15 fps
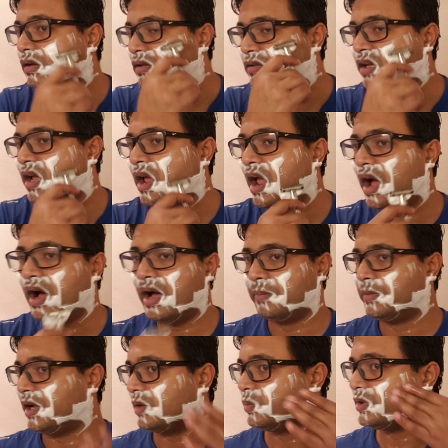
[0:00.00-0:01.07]
say
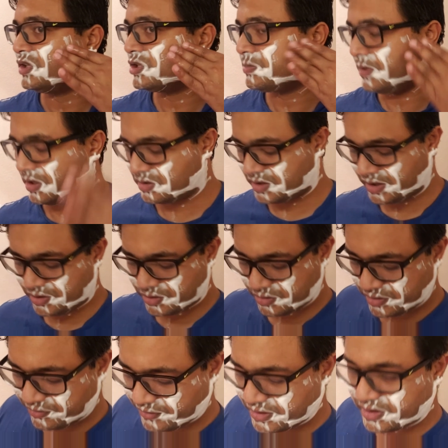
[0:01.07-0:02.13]
I'm done with this pass, right? So
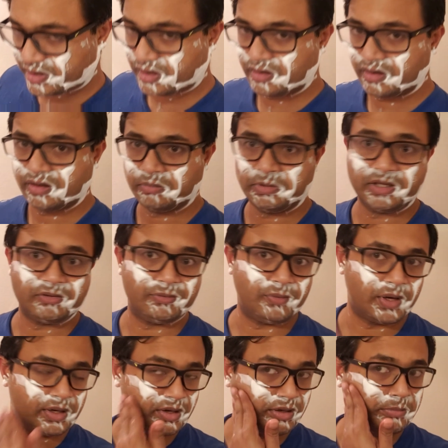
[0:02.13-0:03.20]
if I take a little bit of
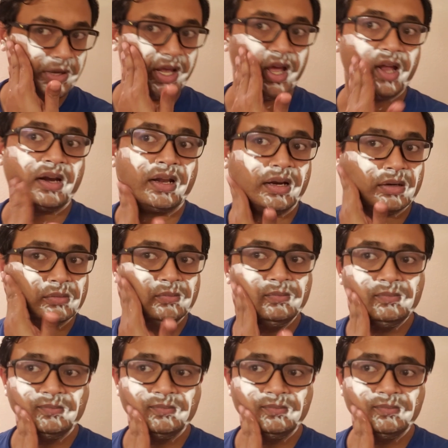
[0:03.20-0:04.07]
water in my hand and